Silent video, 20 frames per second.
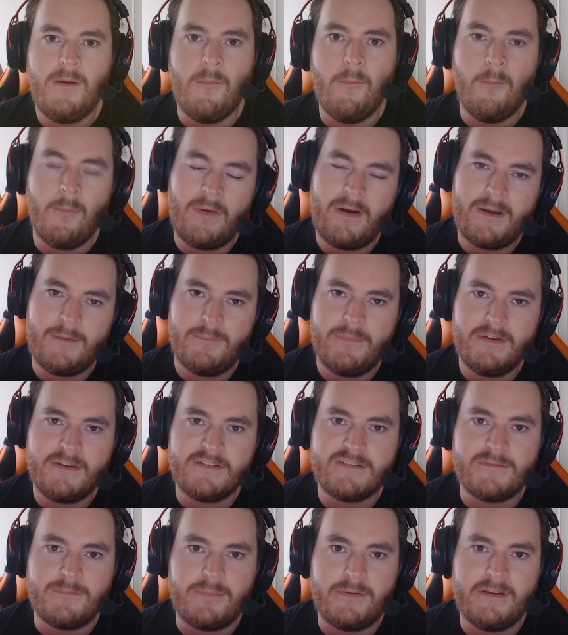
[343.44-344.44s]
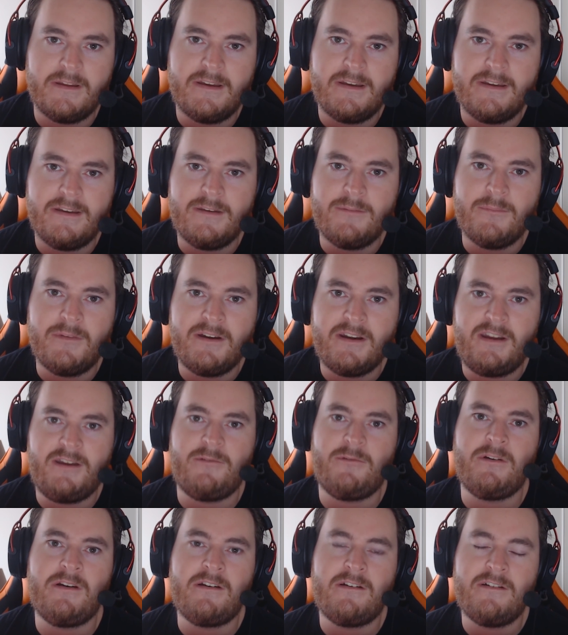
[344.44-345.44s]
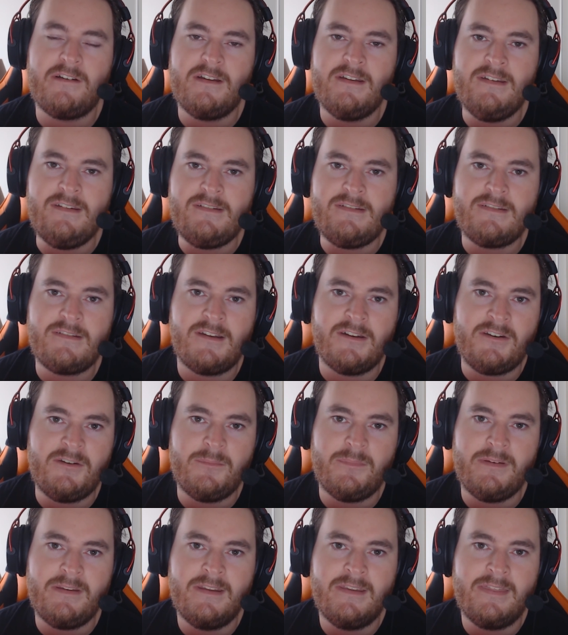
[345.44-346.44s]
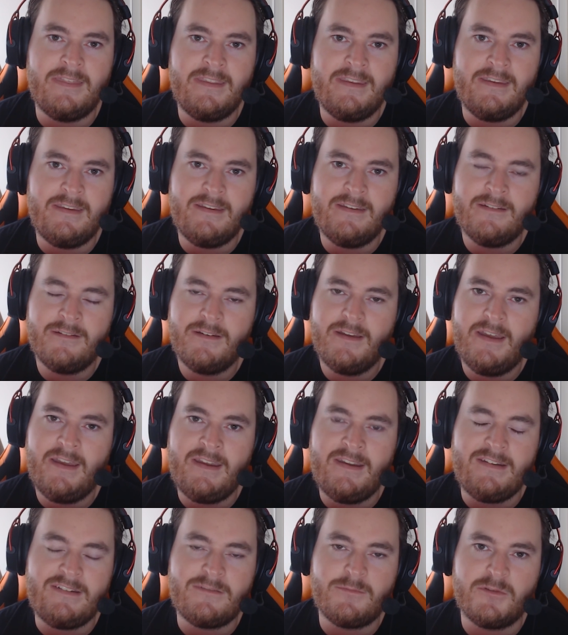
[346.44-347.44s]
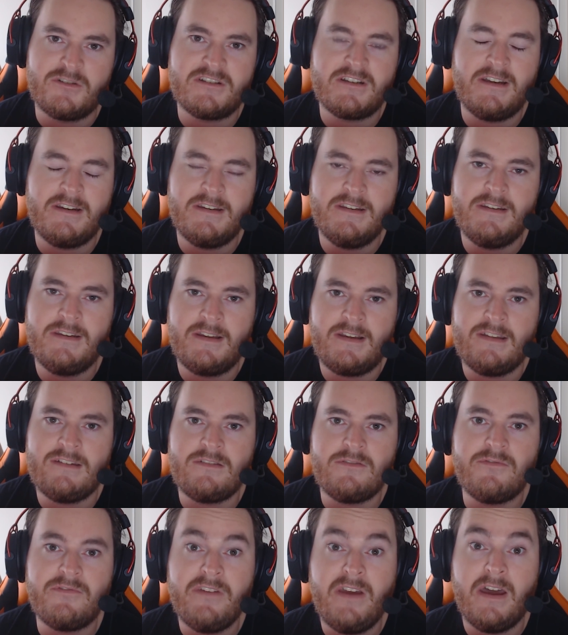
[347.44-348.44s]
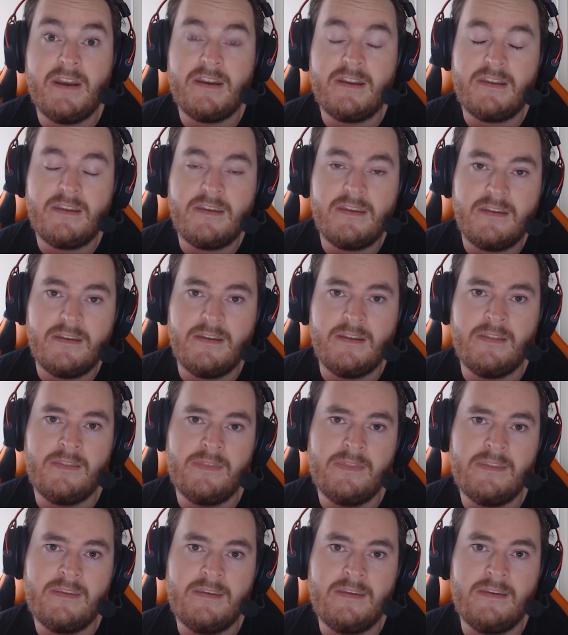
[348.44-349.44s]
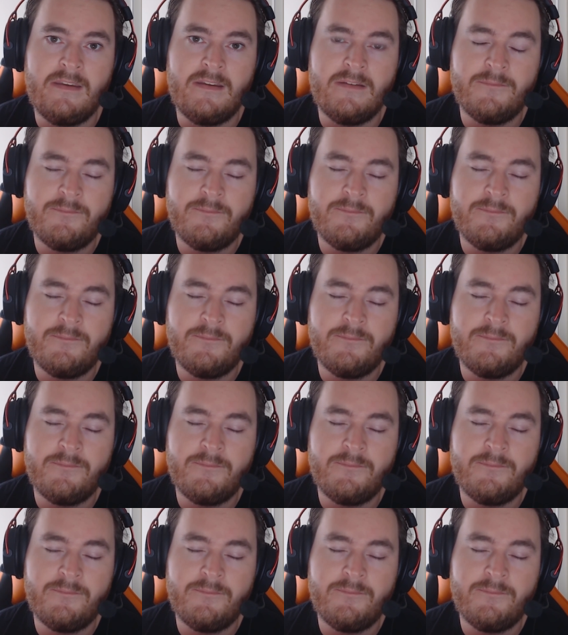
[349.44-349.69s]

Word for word: My biggest play in my career is gonna be the ace which I did against Fnatic in the